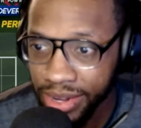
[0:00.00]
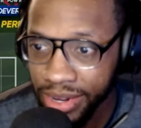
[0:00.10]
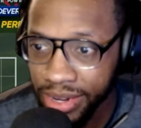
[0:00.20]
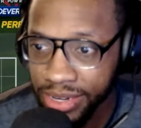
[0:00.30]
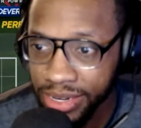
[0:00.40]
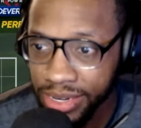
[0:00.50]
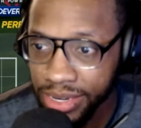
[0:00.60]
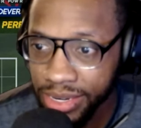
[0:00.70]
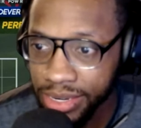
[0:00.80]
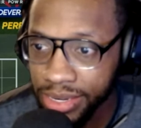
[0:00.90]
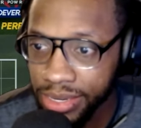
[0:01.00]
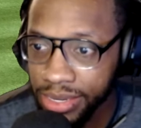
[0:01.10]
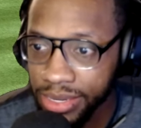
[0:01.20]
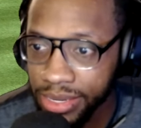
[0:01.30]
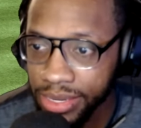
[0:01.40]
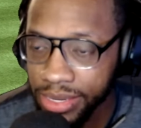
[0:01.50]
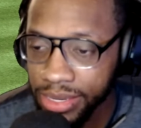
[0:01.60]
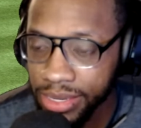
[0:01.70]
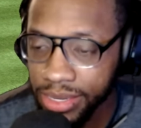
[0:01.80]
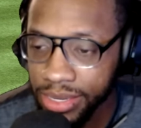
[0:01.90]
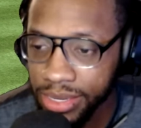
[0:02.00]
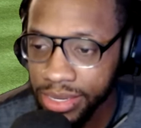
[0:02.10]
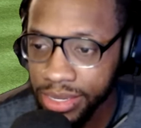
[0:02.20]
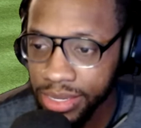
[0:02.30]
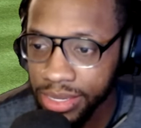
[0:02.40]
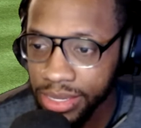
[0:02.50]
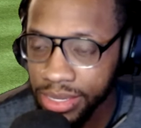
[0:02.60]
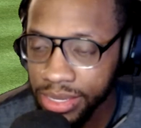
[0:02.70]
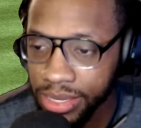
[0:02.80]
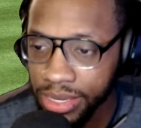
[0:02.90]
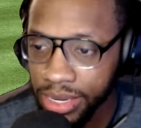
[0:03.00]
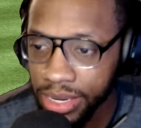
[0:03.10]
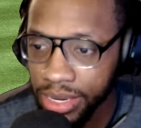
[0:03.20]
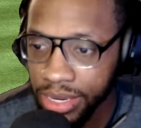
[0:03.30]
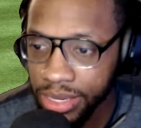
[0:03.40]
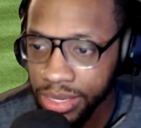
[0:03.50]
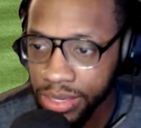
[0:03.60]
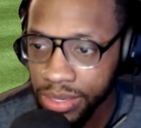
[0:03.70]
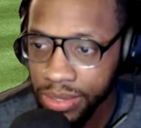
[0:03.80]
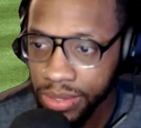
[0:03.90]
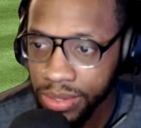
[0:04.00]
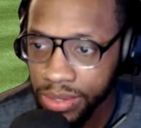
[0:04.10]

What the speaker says: (no one is talking)